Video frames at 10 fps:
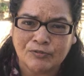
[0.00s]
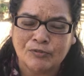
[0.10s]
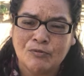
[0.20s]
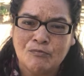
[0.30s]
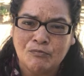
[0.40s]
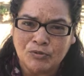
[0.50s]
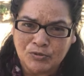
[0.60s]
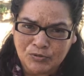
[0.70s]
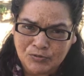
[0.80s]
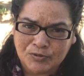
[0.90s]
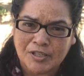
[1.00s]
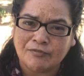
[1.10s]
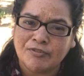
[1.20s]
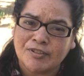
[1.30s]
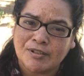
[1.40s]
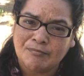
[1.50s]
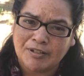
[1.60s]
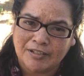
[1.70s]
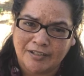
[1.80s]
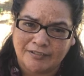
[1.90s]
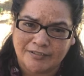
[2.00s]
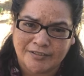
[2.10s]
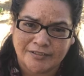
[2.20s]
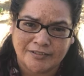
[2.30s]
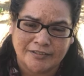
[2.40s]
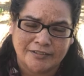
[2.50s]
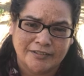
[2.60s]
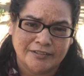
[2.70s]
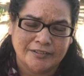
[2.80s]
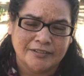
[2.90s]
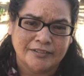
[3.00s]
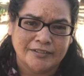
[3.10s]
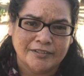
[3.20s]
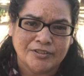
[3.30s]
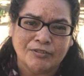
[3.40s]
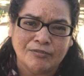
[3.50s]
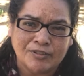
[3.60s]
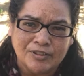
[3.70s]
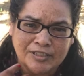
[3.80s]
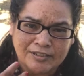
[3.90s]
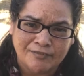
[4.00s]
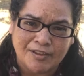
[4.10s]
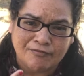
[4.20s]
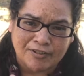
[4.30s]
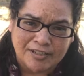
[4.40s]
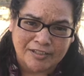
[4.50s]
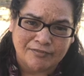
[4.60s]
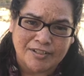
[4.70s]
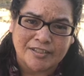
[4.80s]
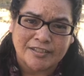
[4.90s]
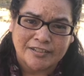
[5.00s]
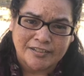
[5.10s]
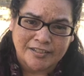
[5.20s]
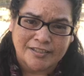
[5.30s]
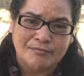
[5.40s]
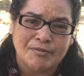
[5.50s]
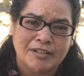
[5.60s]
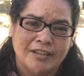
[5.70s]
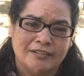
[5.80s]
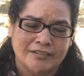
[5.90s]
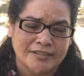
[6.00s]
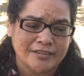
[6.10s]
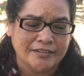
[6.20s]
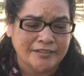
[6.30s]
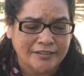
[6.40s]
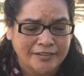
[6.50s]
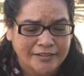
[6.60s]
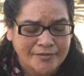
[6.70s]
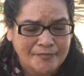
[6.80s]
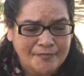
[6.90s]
learn to use that for somebody else, to give that forgiveness to somebody else.